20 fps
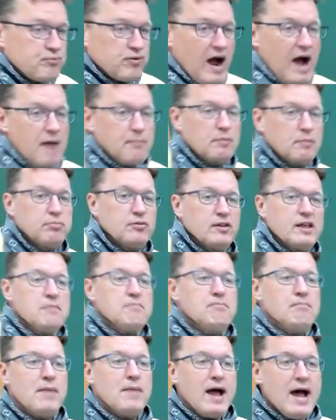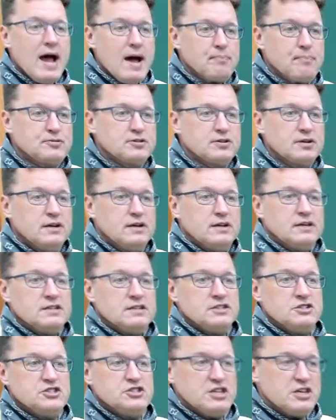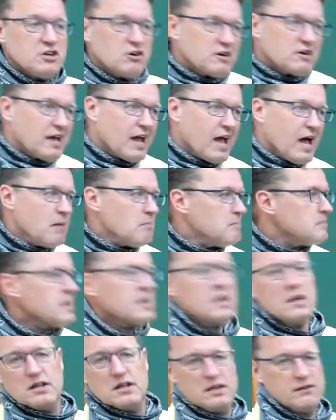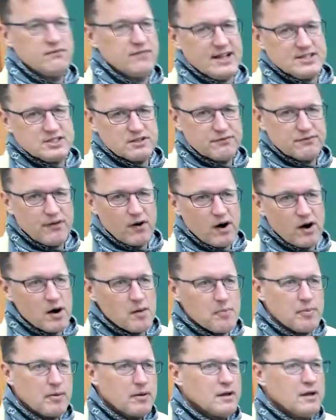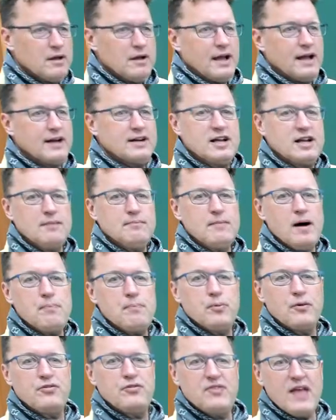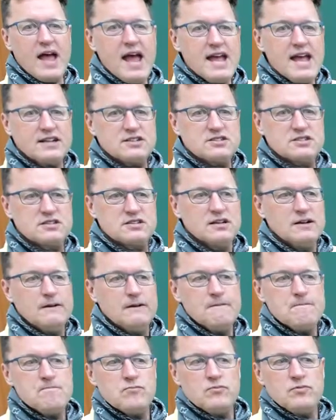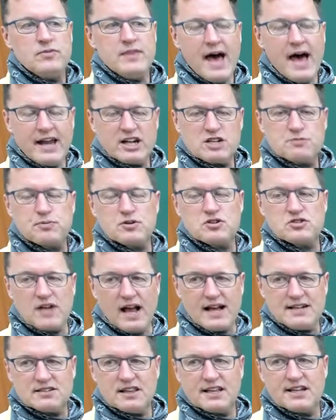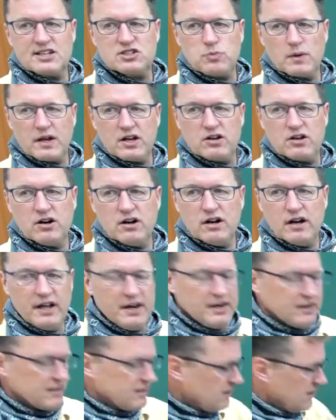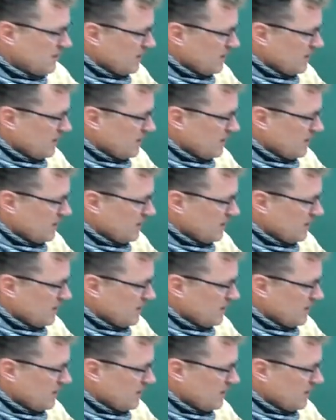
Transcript: probably mapped, geochemed, if that's a verb, and come up with dates not as precisely as we could.